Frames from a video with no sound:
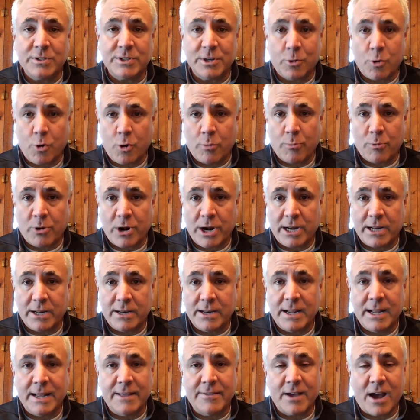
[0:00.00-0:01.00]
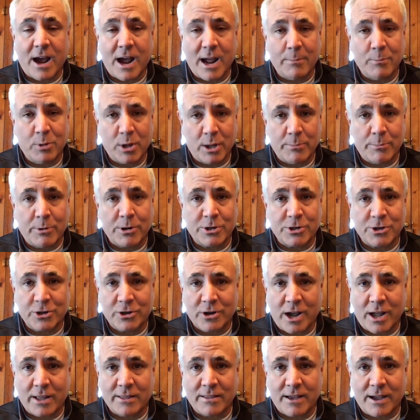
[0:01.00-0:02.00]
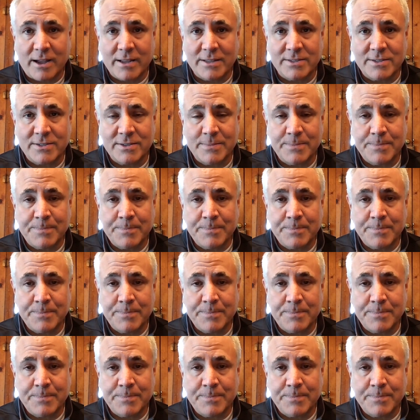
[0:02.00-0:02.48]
incorporated in the high blood pressure guidelines.